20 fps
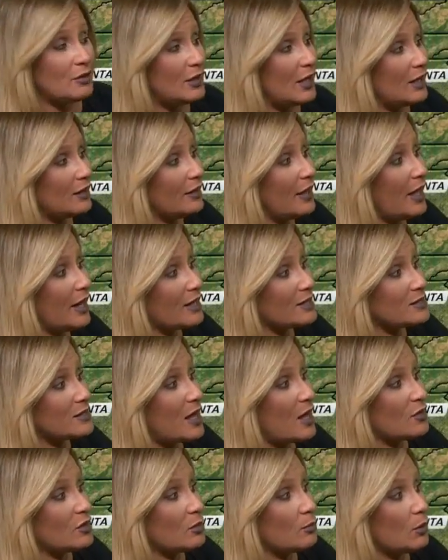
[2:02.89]
in the Atlantic
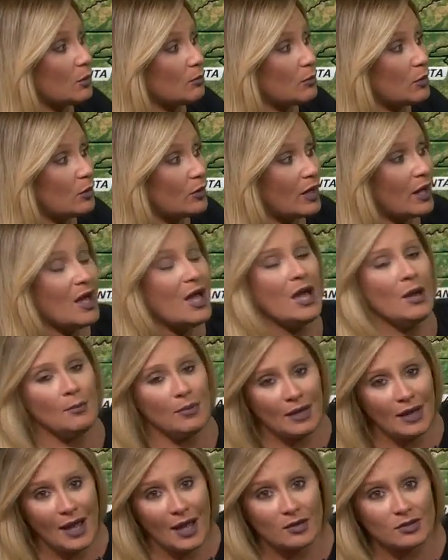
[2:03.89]
south of Bermuda,
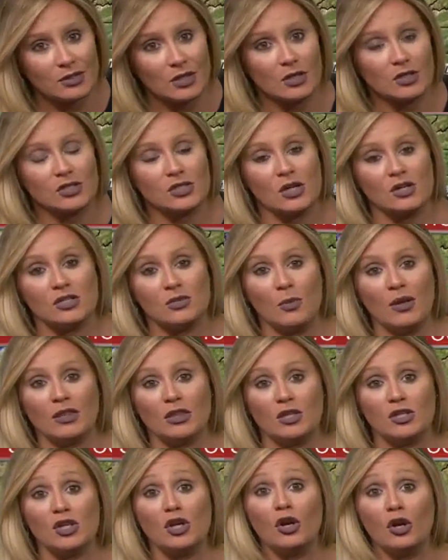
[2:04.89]
but now it's going to start to make
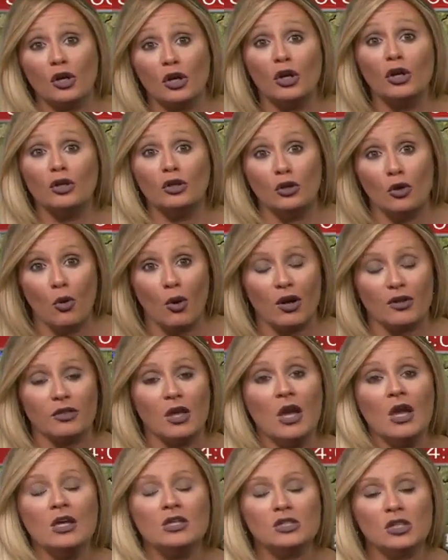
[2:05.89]
the turn north.
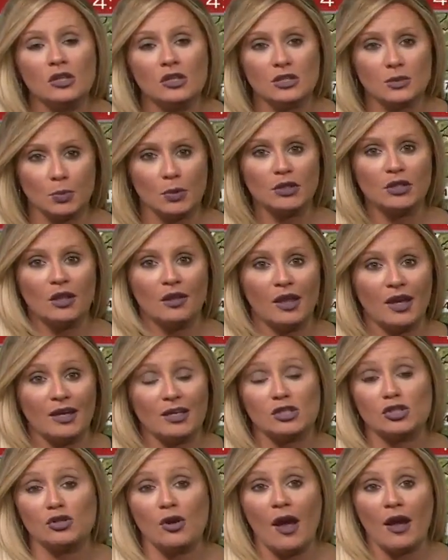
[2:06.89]
So let's put the
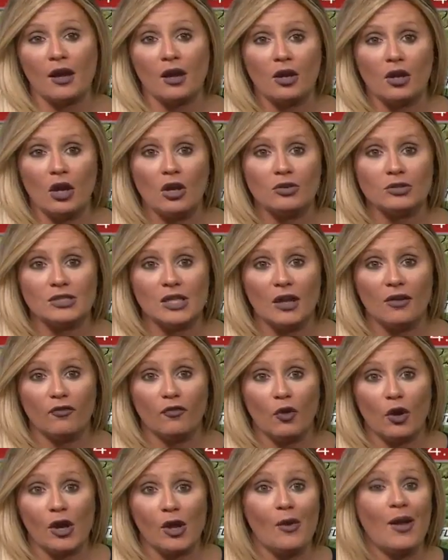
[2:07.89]
latest track on Jose
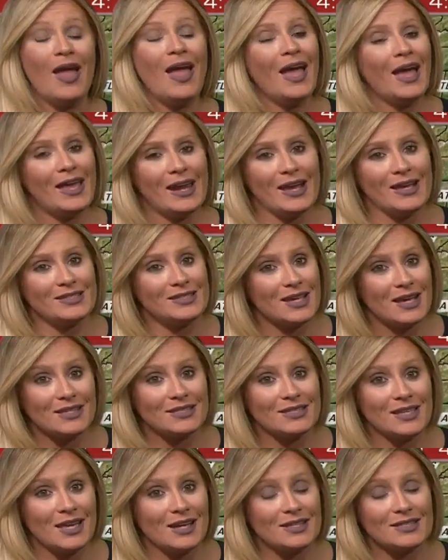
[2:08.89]
for you. And as I
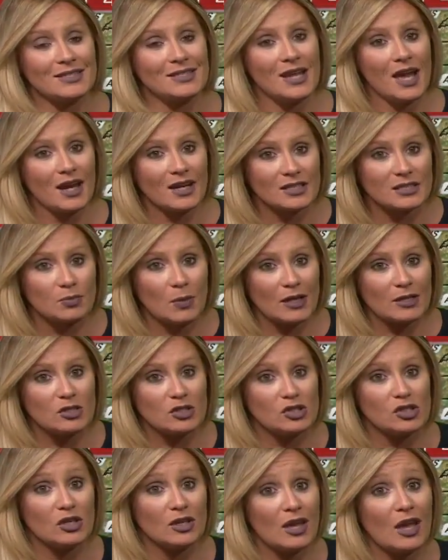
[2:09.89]
said, it's not
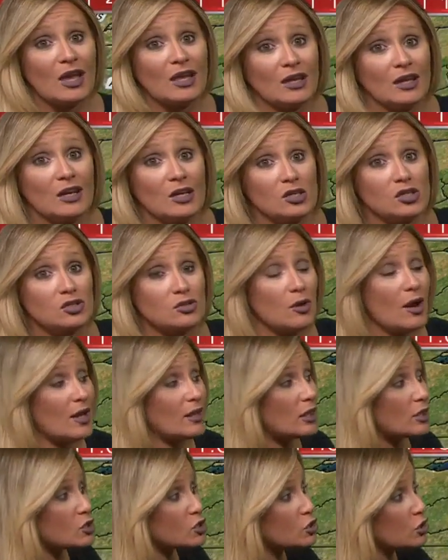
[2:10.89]
expected to gain any
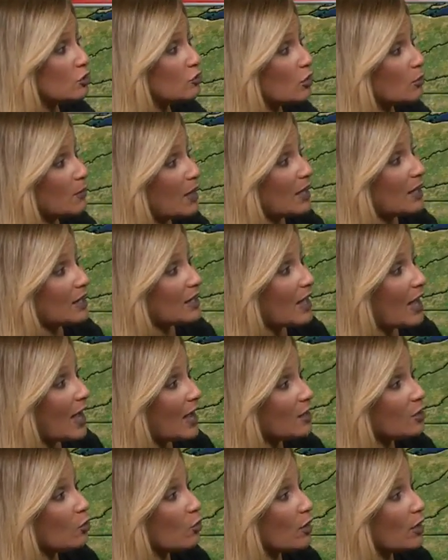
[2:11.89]
strength. It should remain a
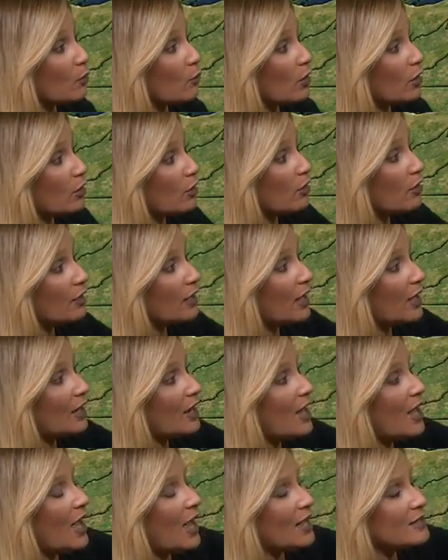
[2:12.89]
Category 1 hurricane
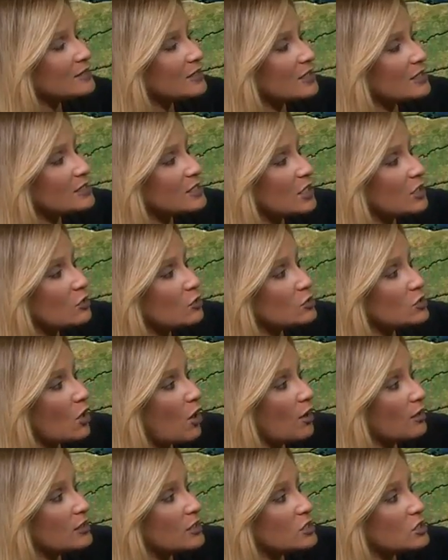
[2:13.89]
as it continues
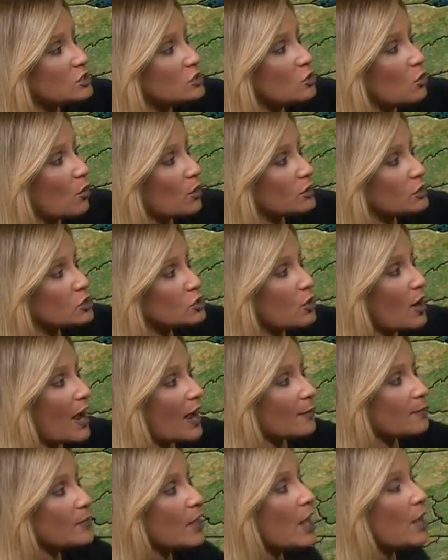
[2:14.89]
on this north
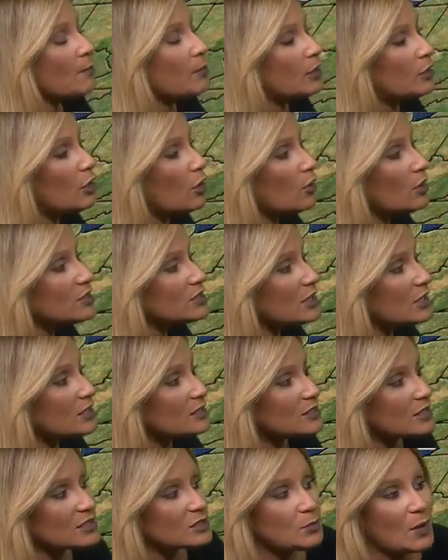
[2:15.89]
track. But notice it
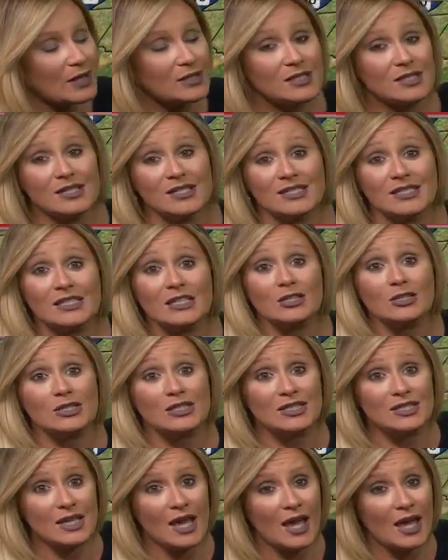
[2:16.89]
is expected to still
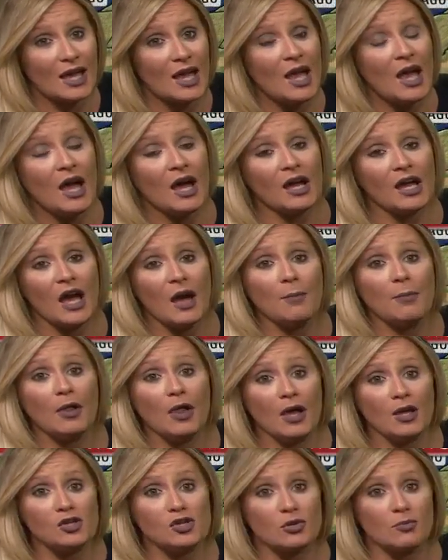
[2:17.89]
stay a couple
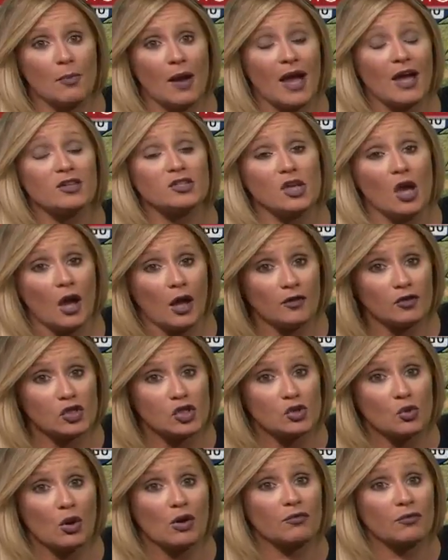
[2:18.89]
hundred miles
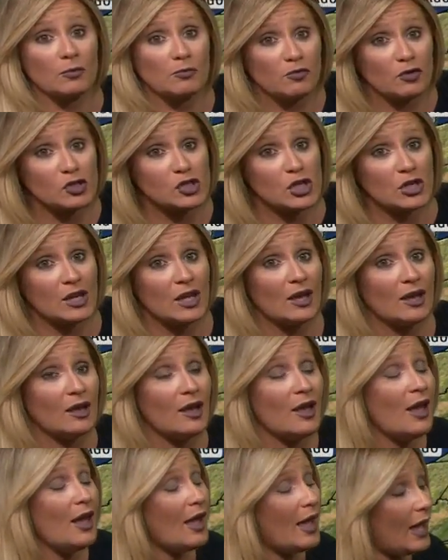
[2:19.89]
offshore from Virginia
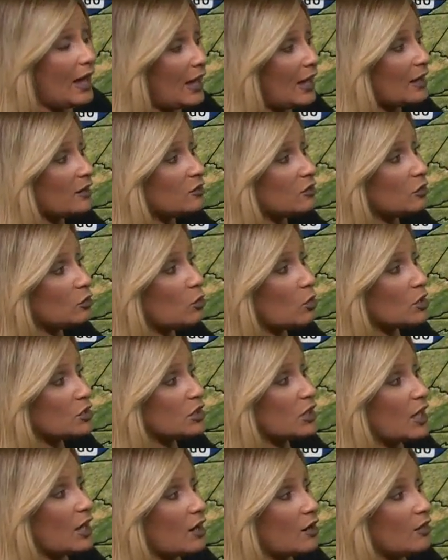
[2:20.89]
and
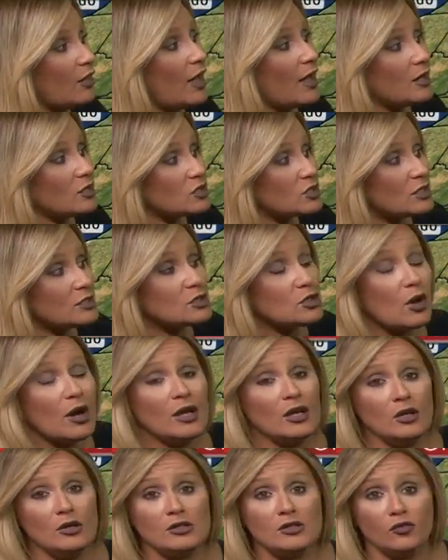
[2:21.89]
North Carolina. So that's
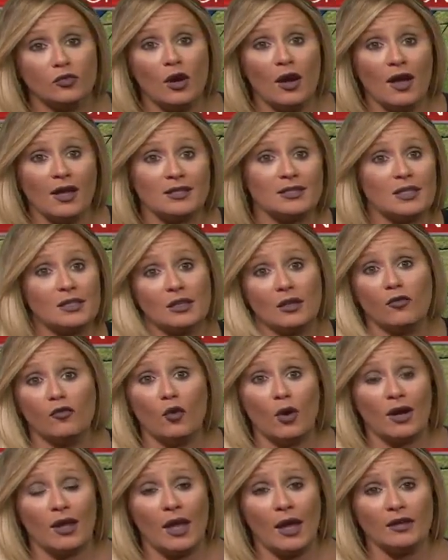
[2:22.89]
great news for us that the
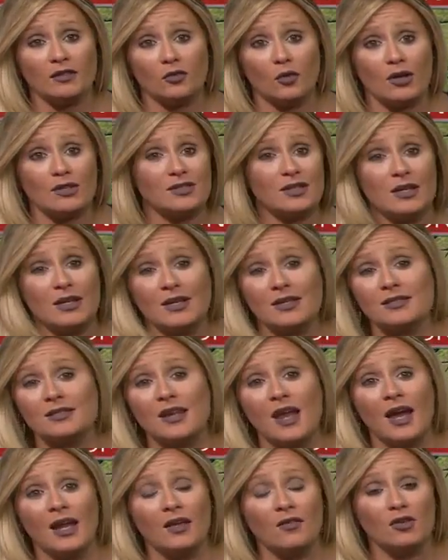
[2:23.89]
forecast for us has
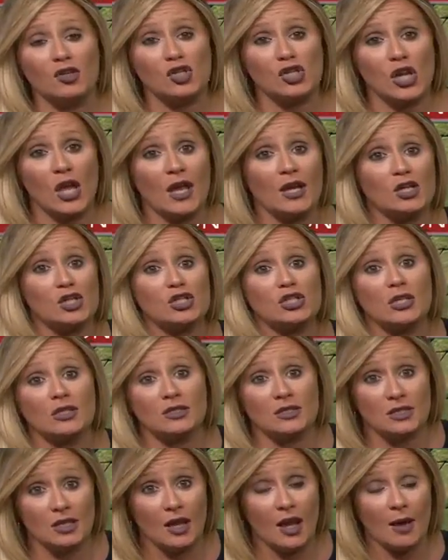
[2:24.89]
not even changed
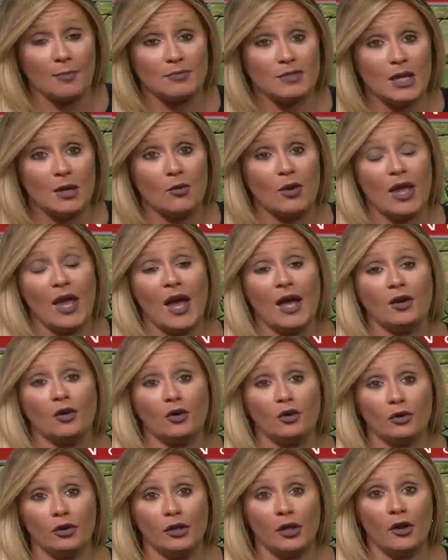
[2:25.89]
since the update we had
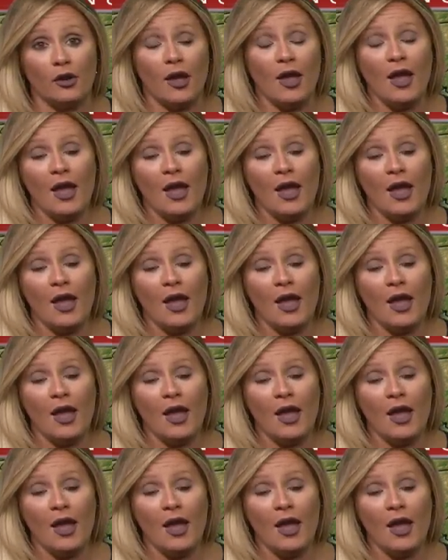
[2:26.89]
earlier